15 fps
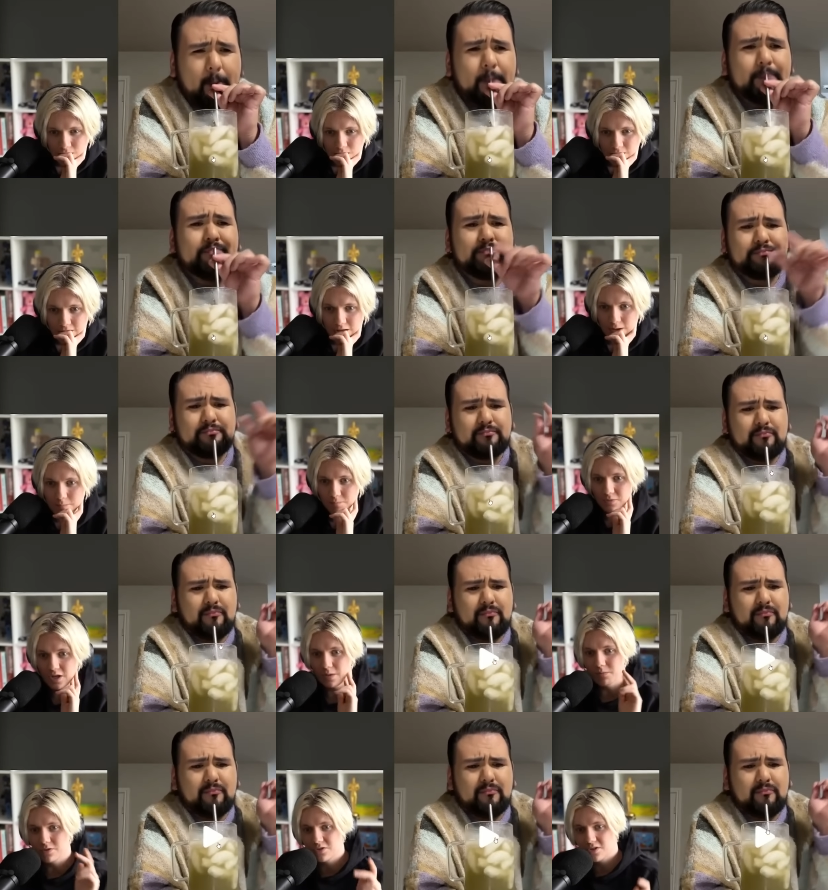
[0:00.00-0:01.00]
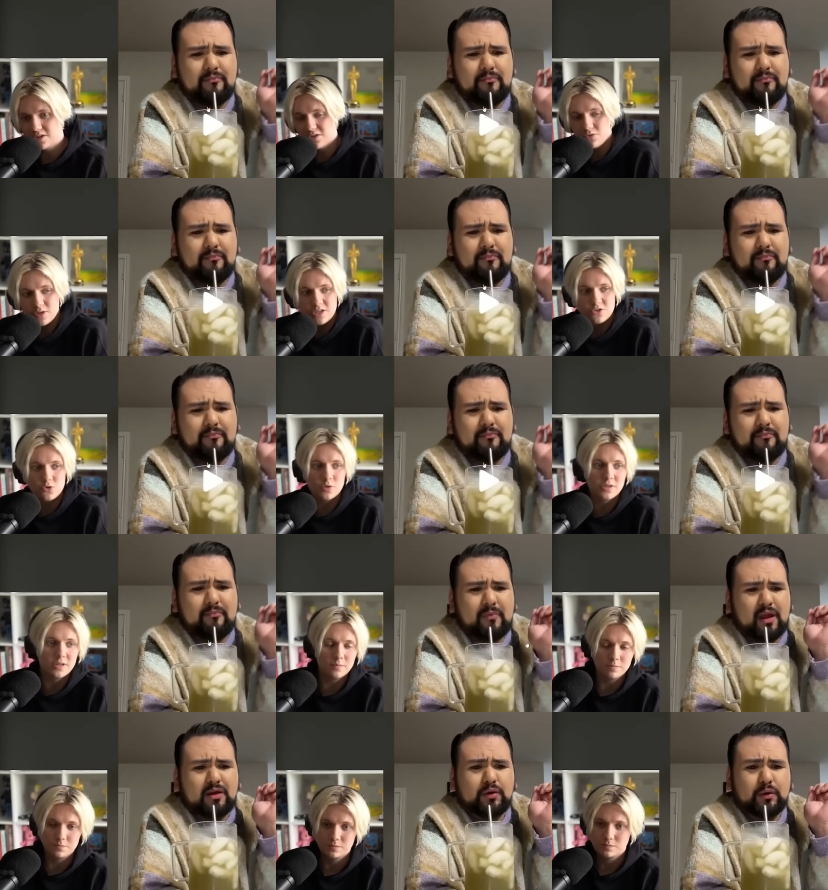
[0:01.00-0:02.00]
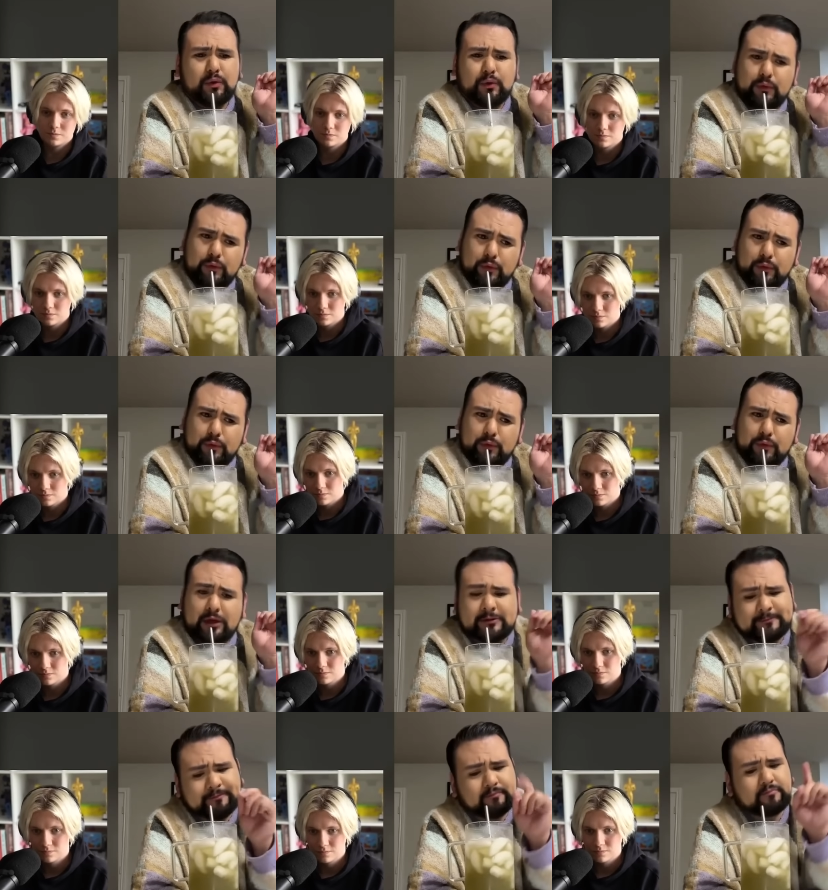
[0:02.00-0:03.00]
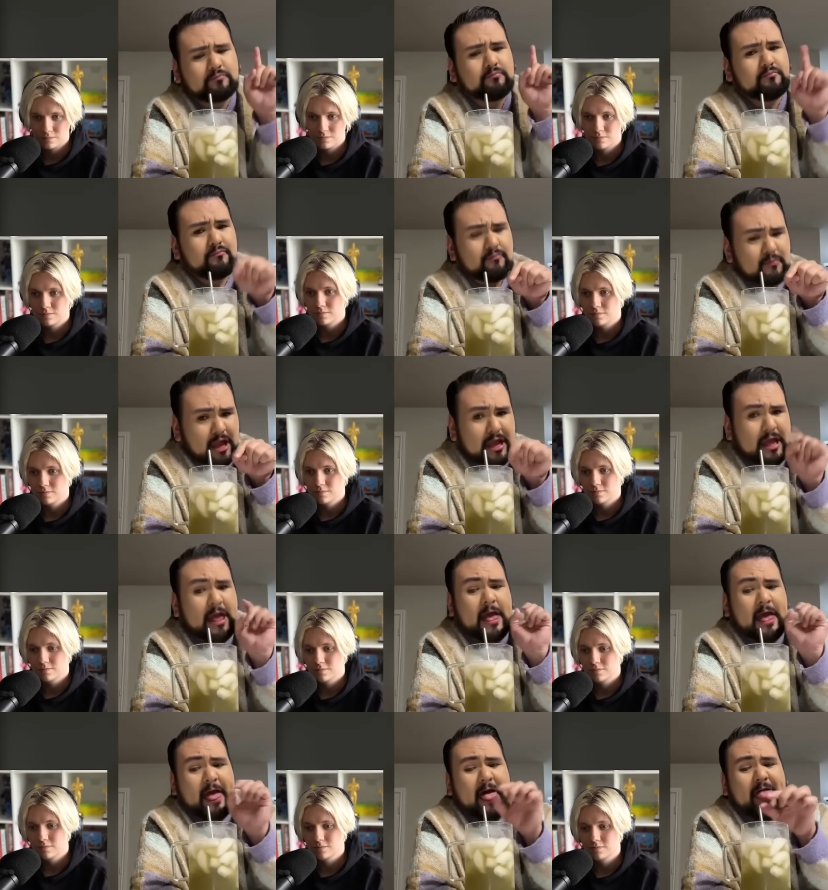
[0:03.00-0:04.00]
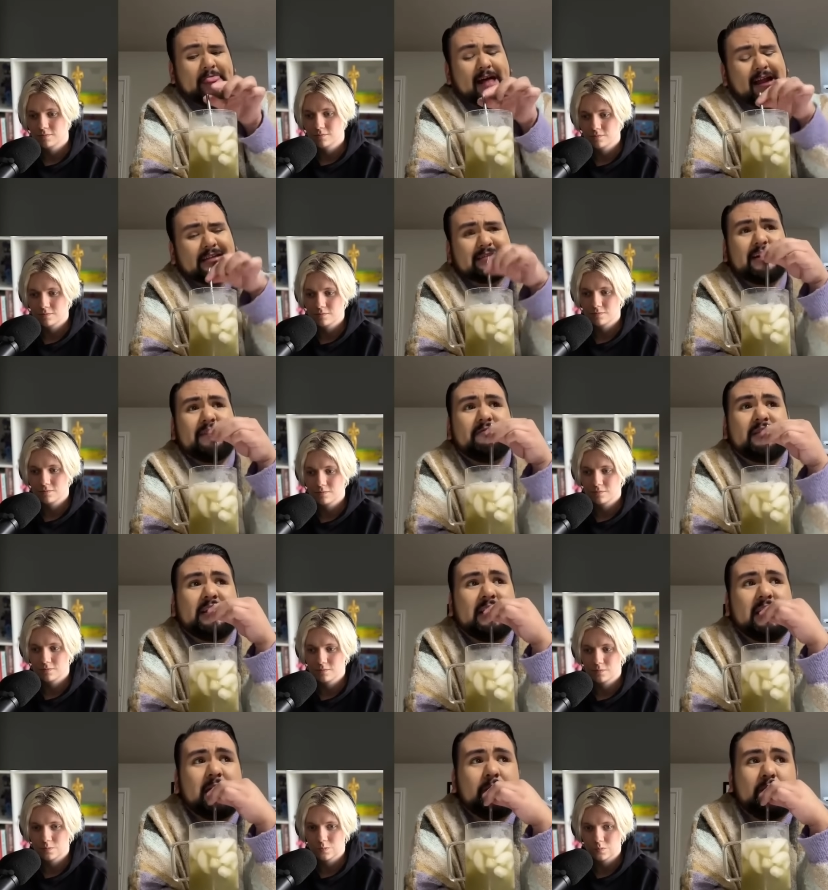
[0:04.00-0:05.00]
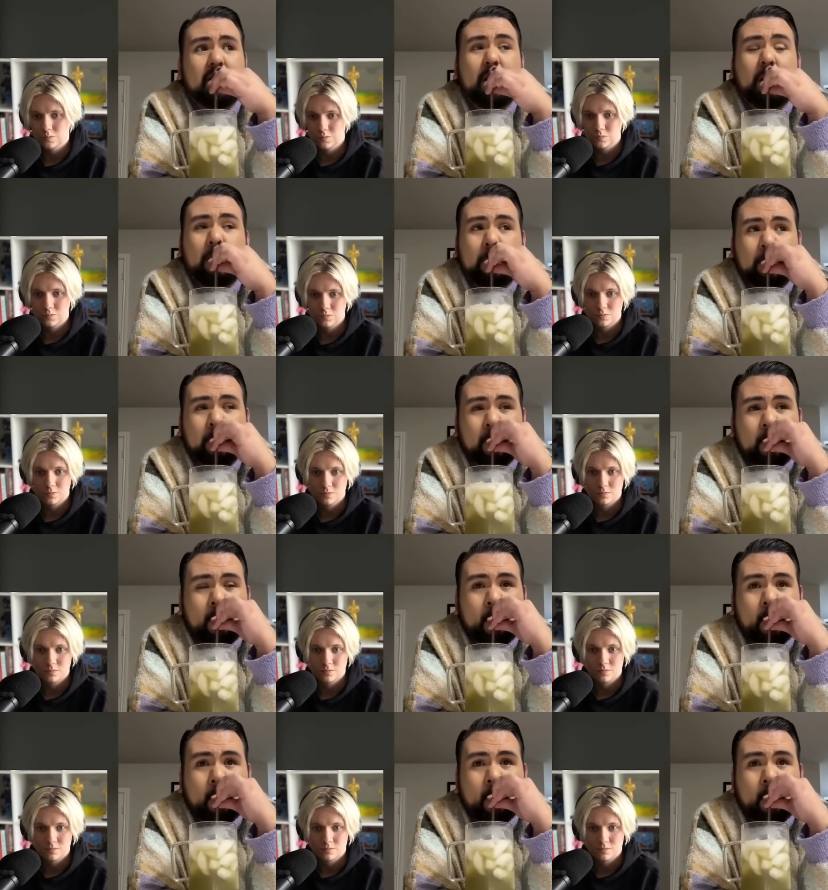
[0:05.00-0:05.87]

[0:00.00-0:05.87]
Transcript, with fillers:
Speaker 1: Yep, yep. Looks like he's really enjoying that.
Speaker 2: Ooh, that is definitely a keeper.